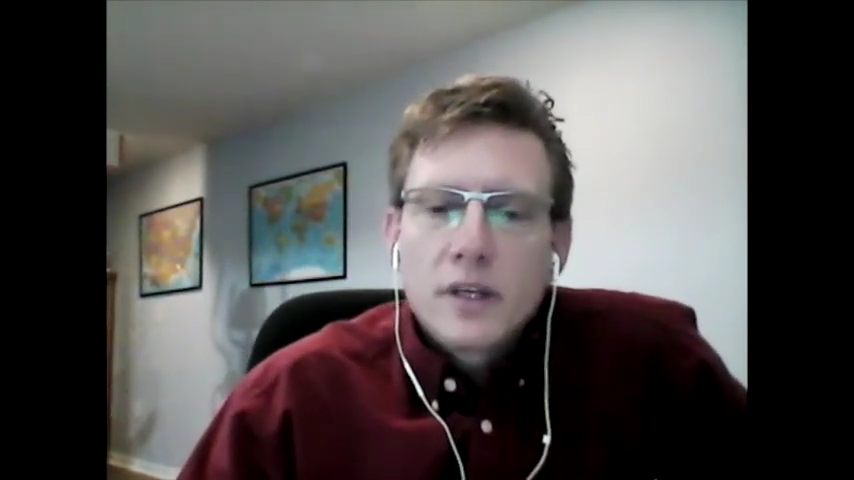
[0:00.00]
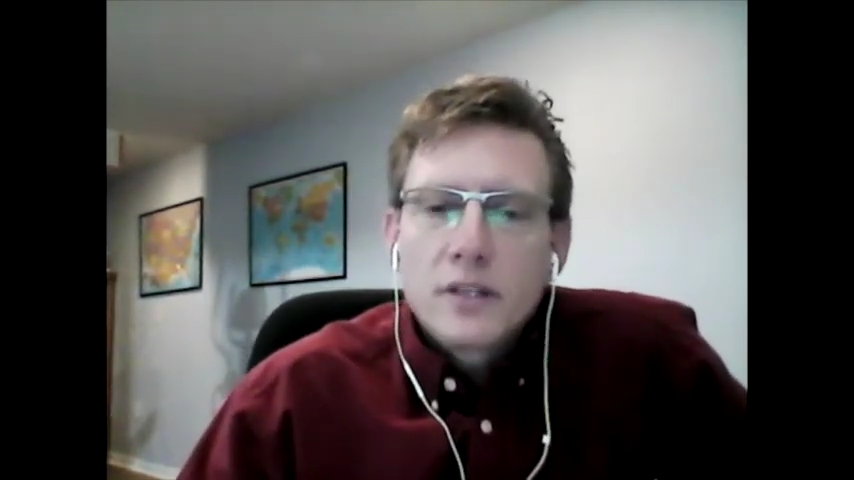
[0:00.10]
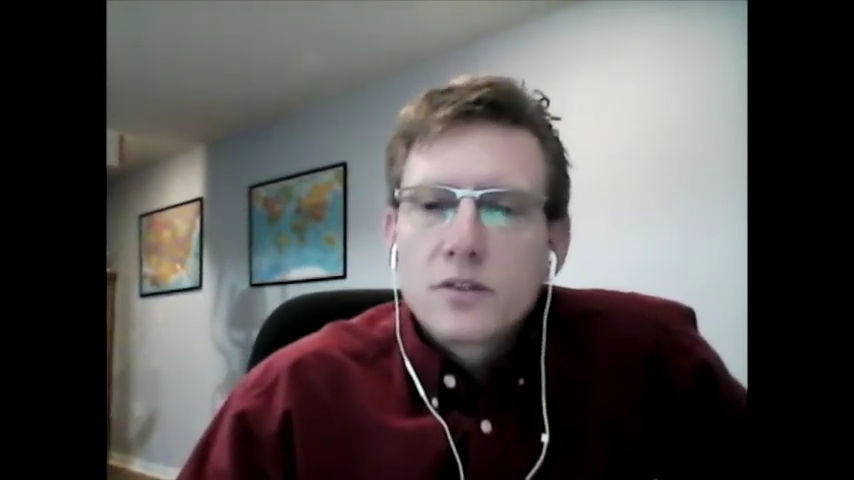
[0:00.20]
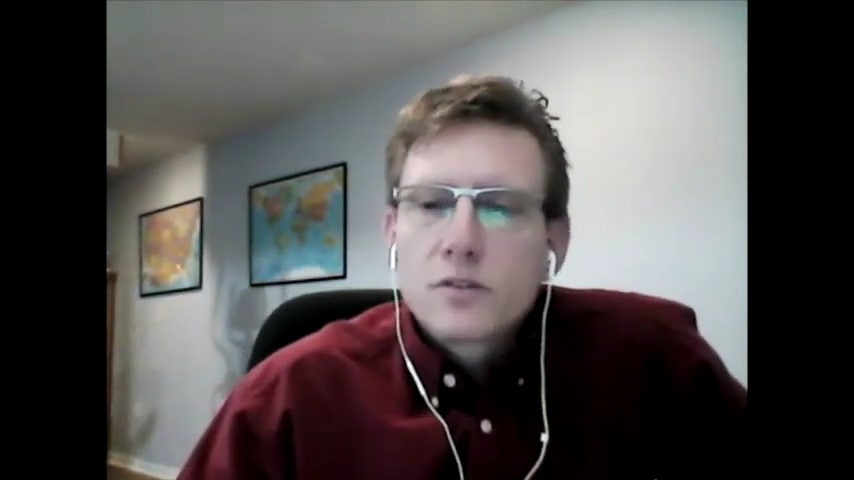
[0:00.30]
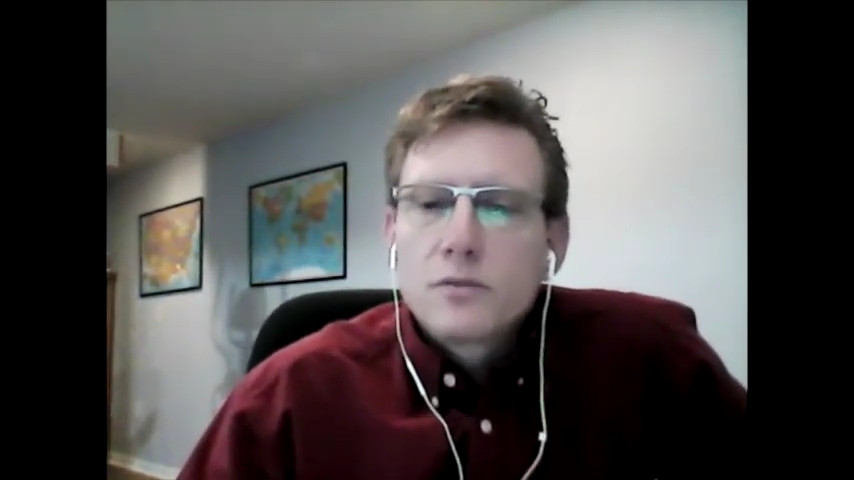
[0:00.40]

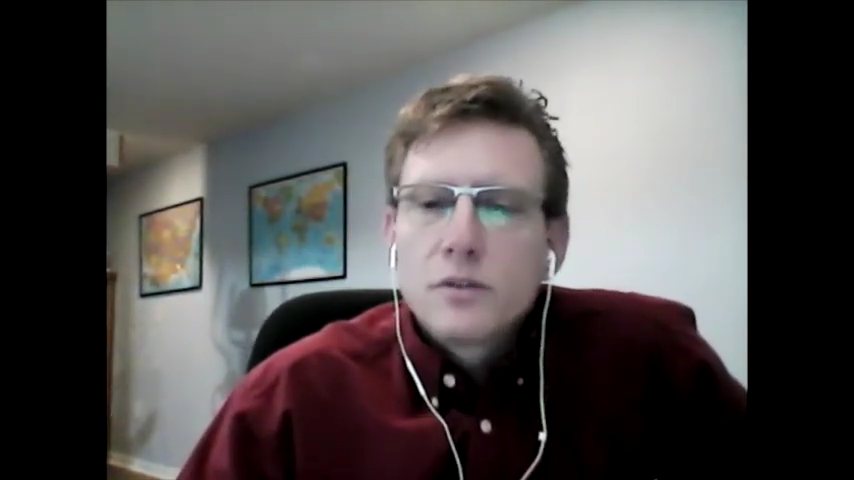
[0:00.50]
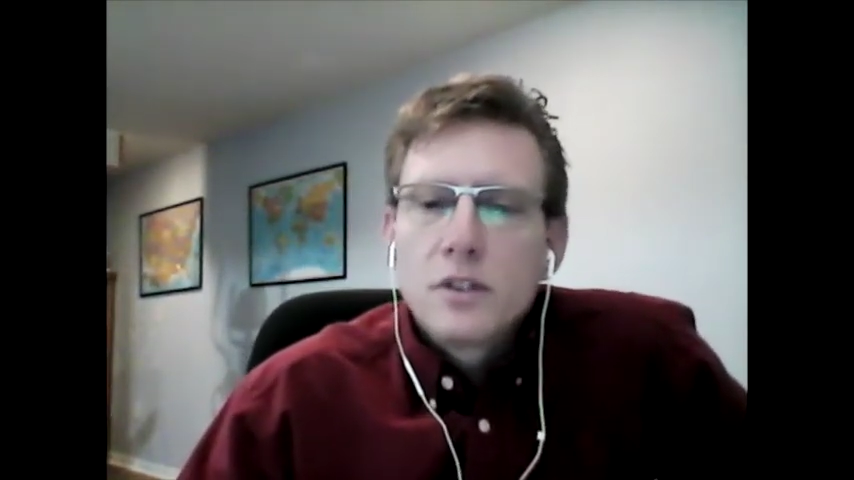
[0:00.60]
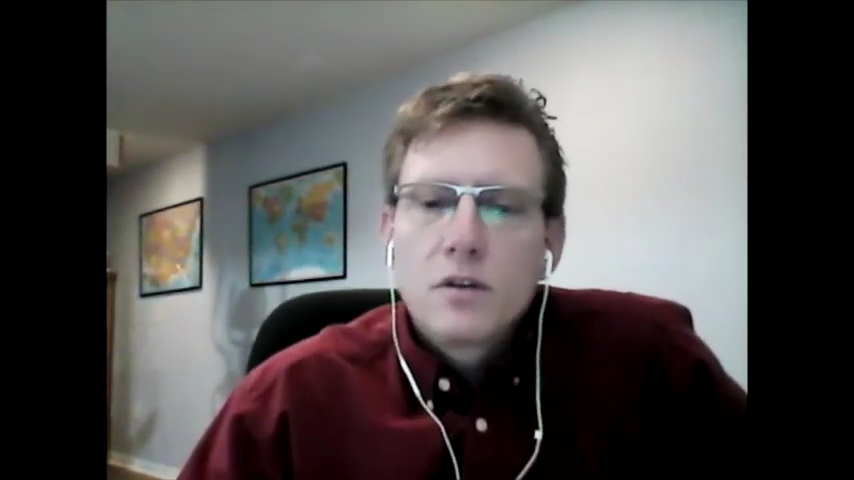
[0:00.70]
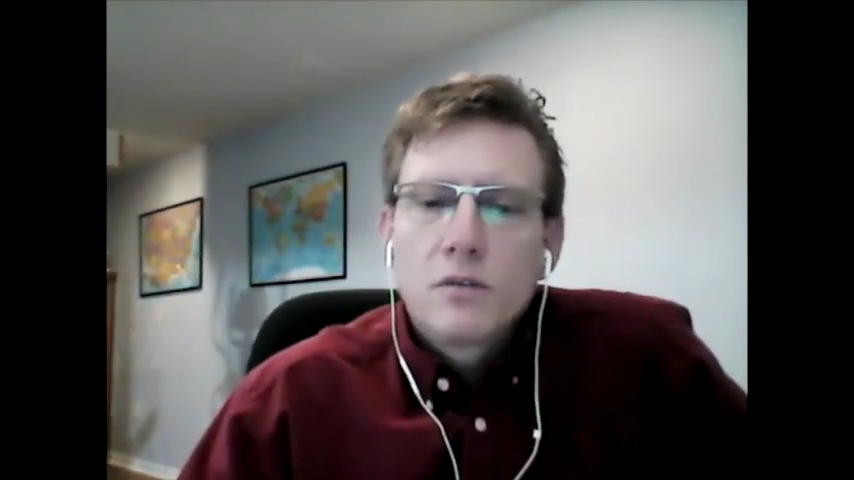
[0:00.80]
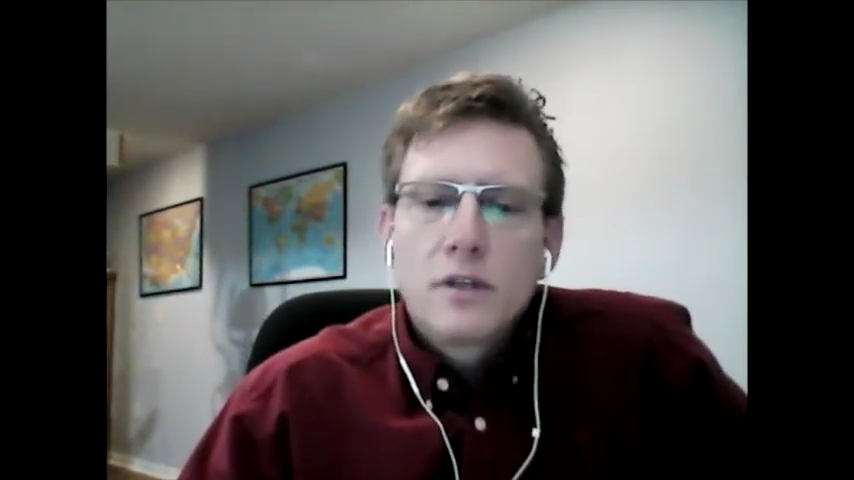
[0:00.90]
Angels really
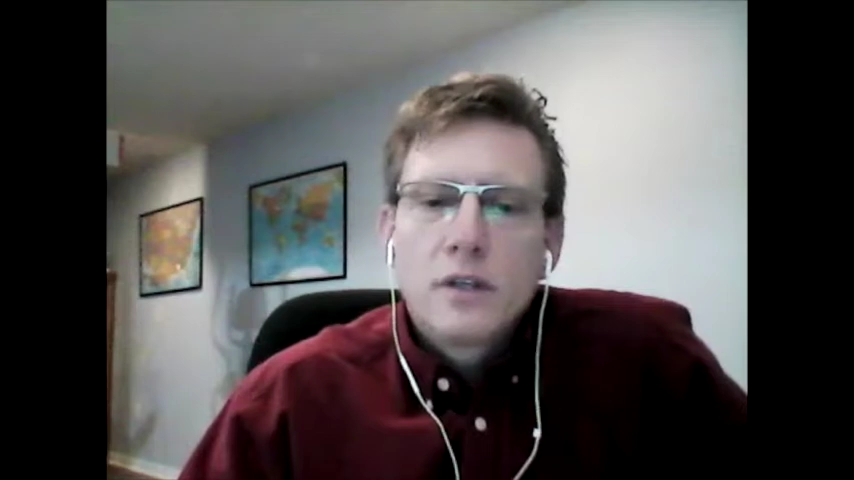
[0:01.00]
dove